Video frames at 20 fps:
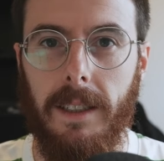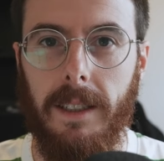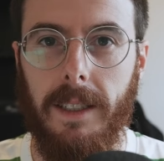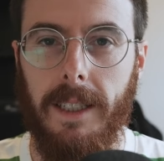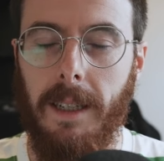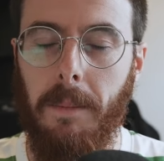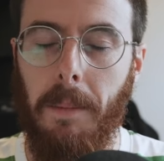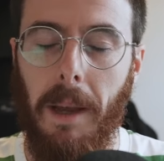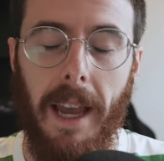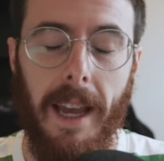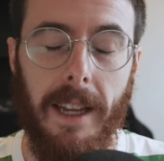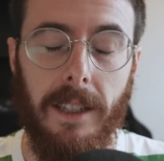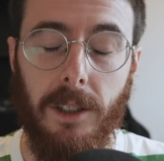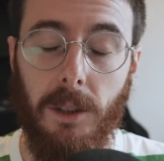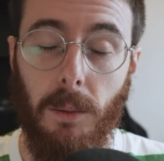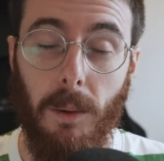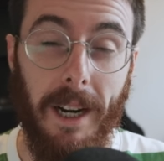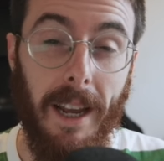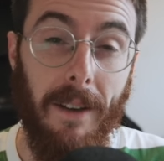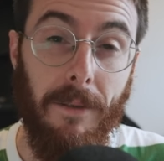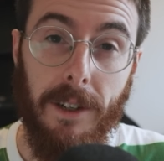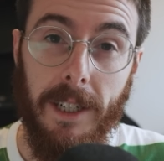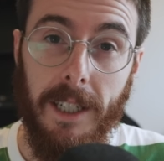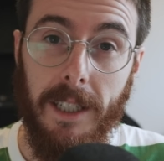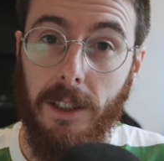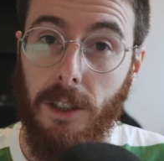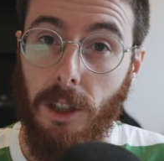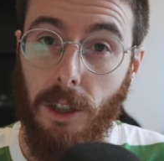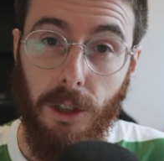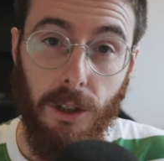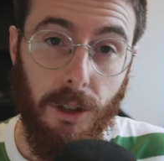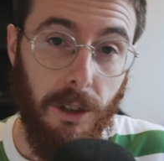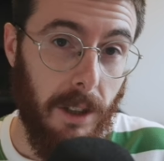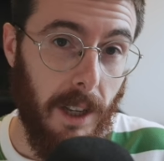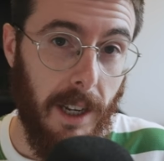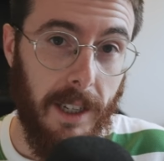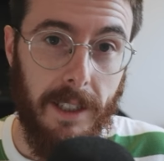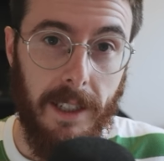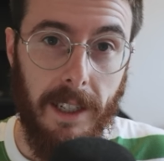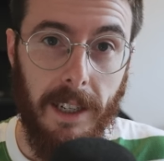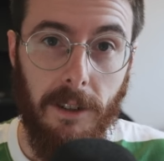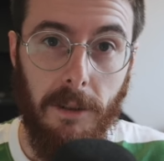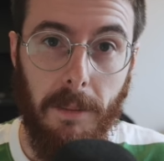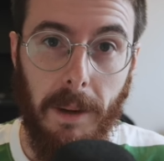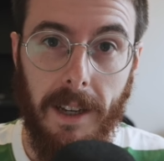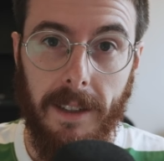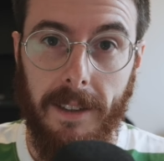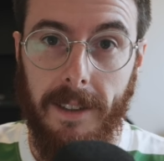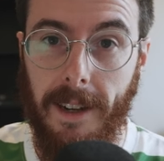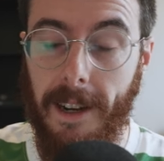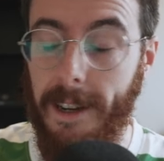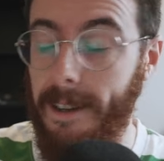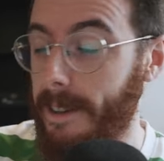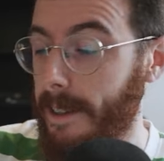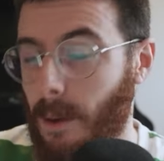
Skip ahead to whatever it is you'd like to hear about today.